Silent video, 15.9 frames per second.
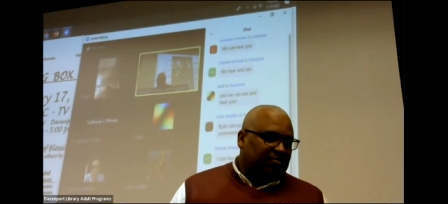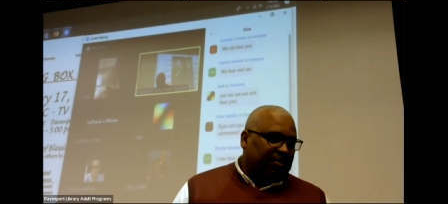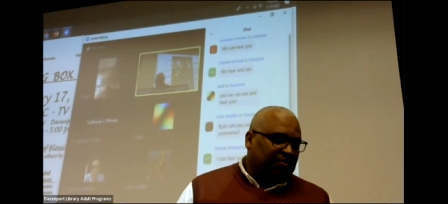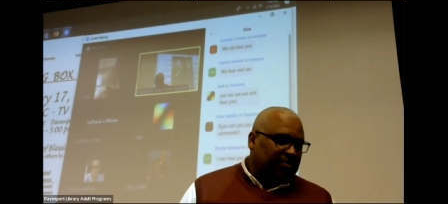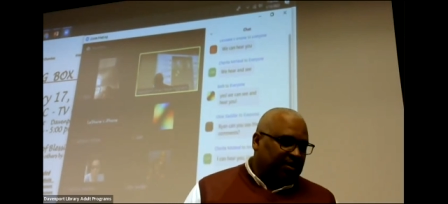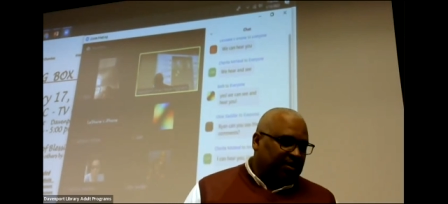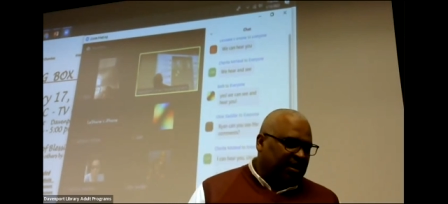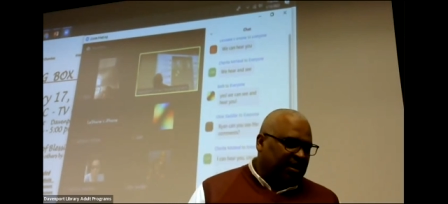I
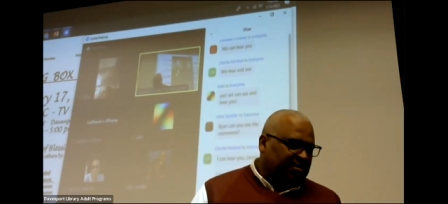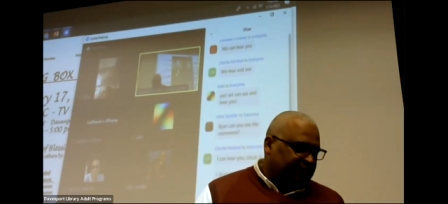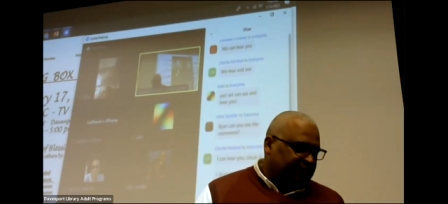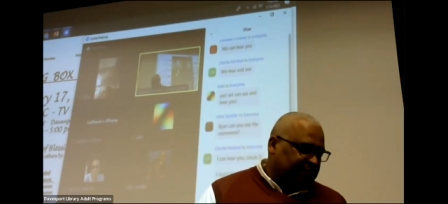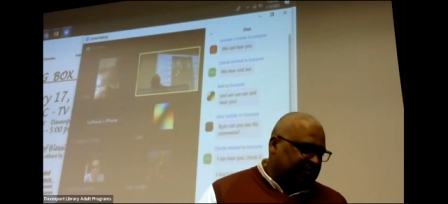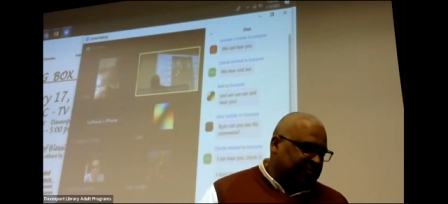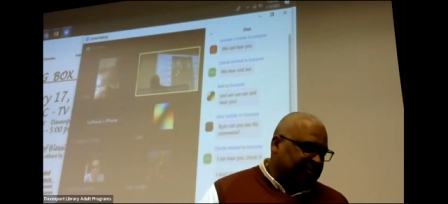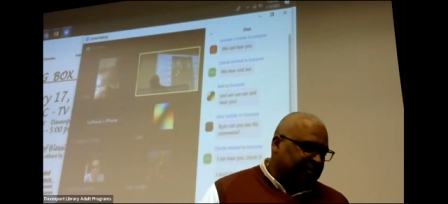don't know
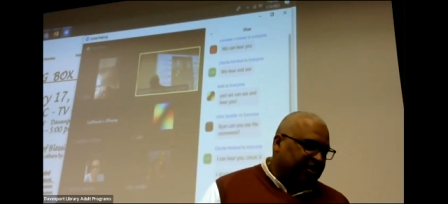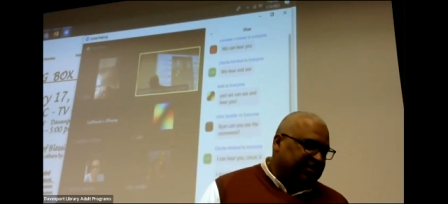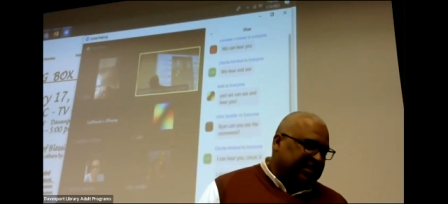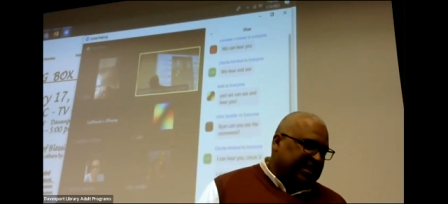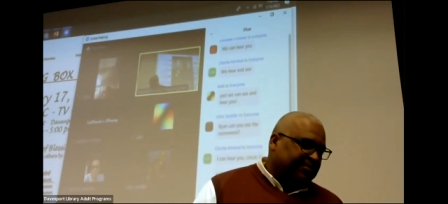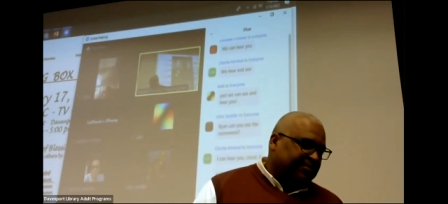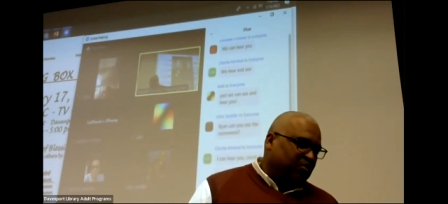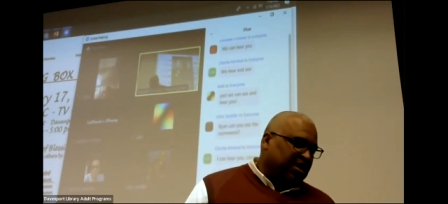if people
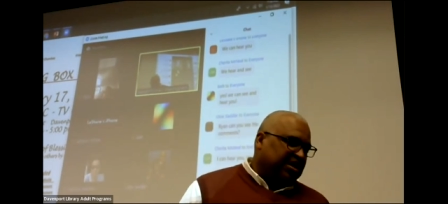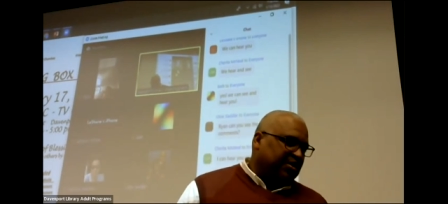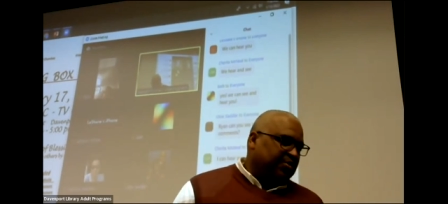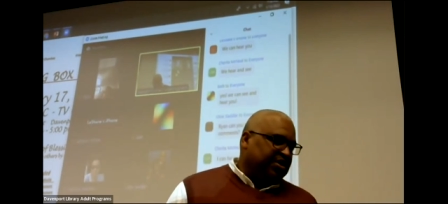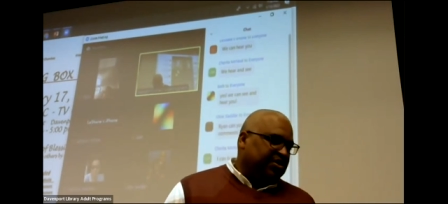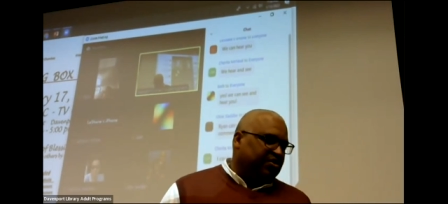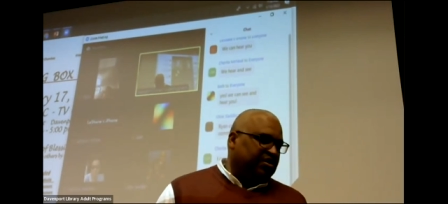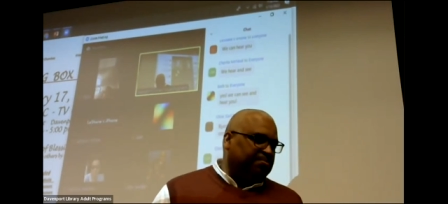heard that, but what
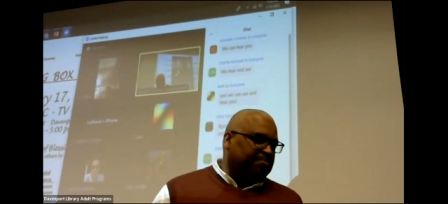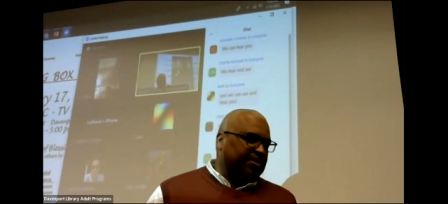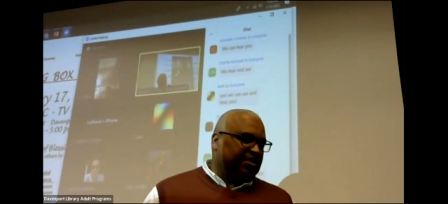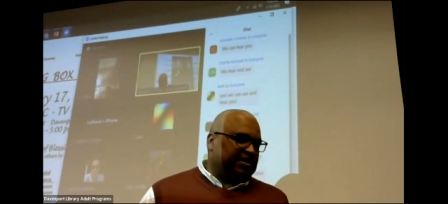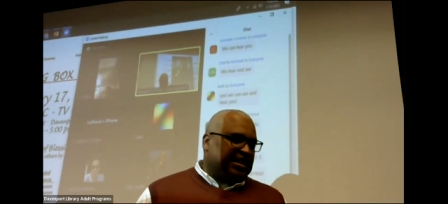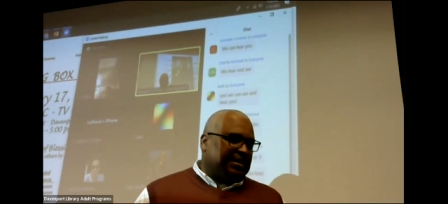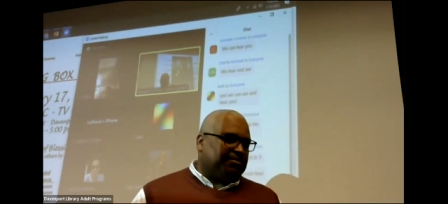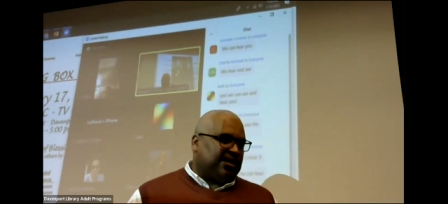could we do to
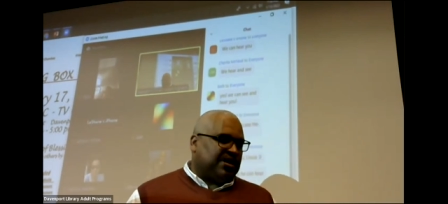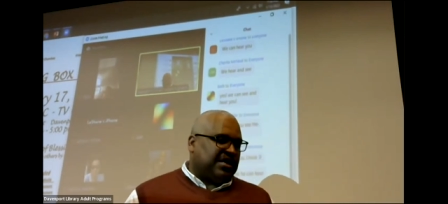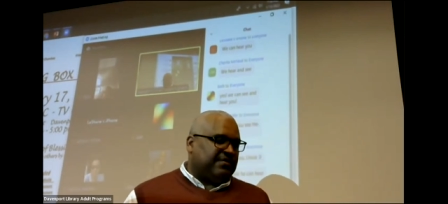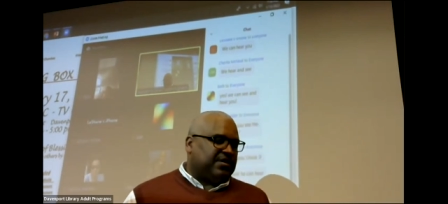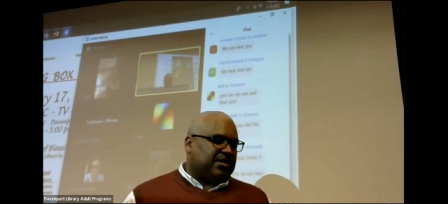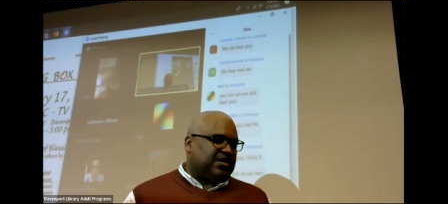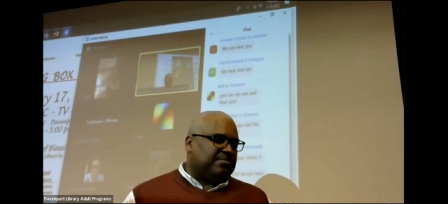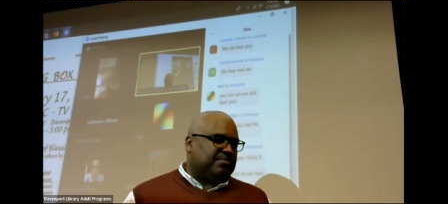build that
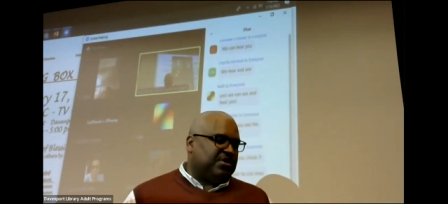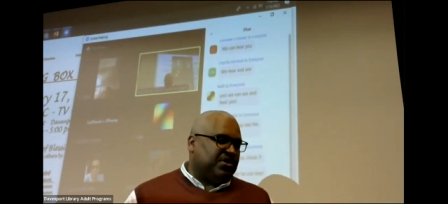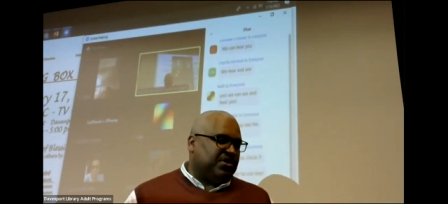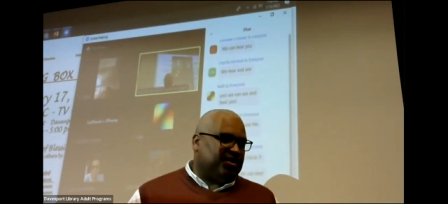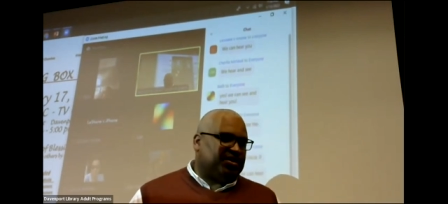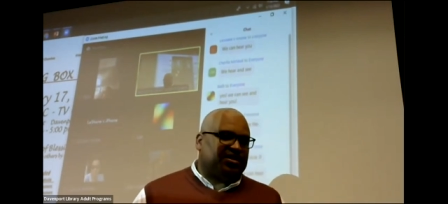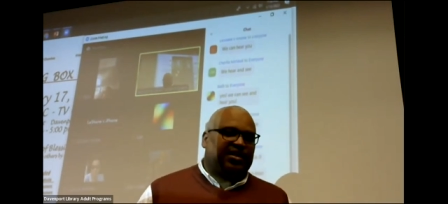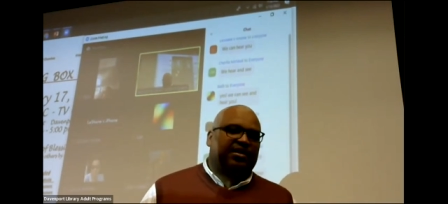beloved
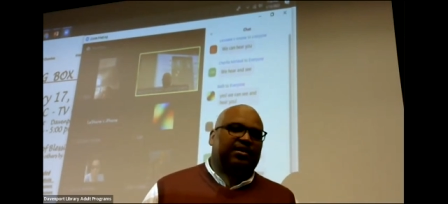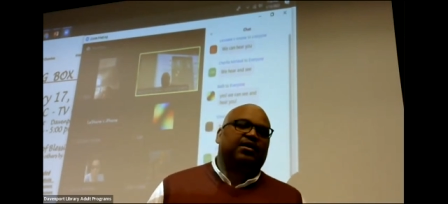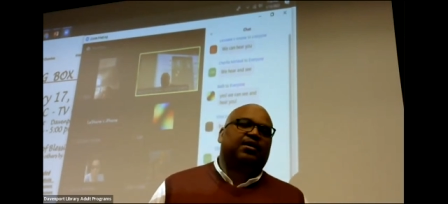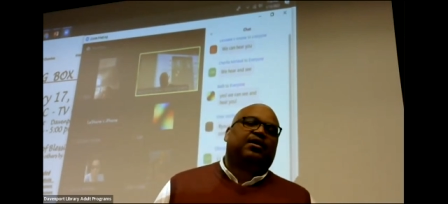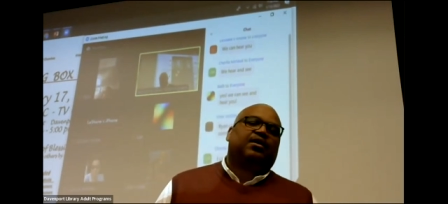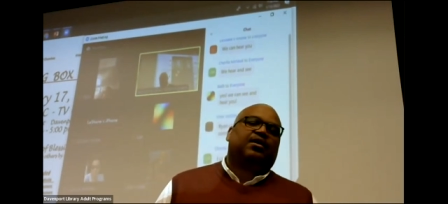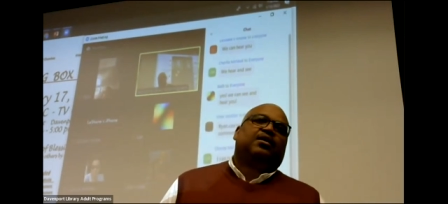community